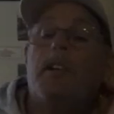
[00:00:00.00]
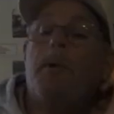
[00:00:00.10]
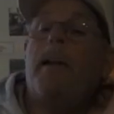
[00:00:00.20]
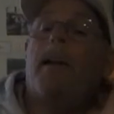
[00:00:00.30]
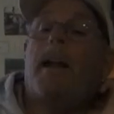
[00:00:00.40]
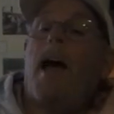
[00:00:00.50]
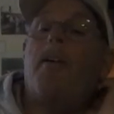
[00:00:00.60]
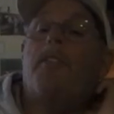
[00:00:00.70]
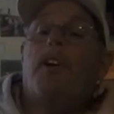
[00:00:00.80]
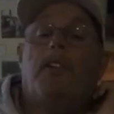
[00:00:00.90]
is the bait that I
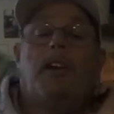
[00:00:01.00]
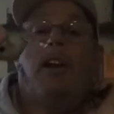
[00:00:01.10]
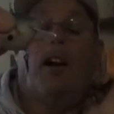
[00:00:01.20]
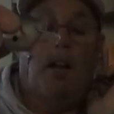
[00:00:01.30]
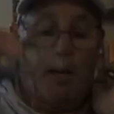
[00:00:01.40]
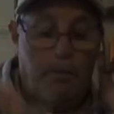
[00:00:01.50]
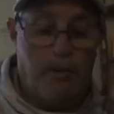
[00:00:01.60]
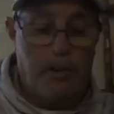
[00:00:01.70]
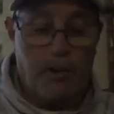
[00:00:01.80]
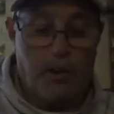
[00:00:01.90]
have fished and caught a lot of
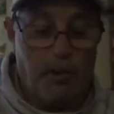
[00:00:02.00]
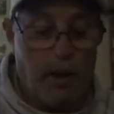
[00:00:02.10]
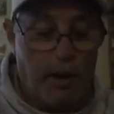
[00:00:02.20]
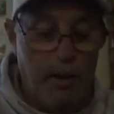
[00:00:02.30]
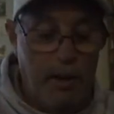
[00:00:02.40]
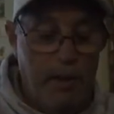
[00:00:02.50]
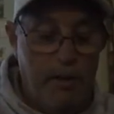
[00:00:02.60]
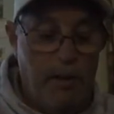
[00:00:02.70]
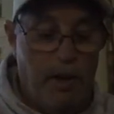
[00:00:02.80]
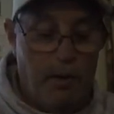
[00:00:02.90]
fish on, so
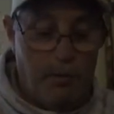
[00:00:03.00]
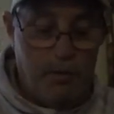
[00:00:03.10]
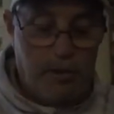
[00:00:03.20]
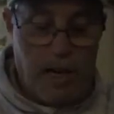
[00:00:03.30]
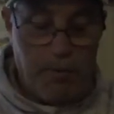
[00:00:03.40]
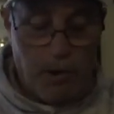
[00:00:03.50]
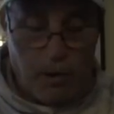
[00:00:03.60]
I, keep the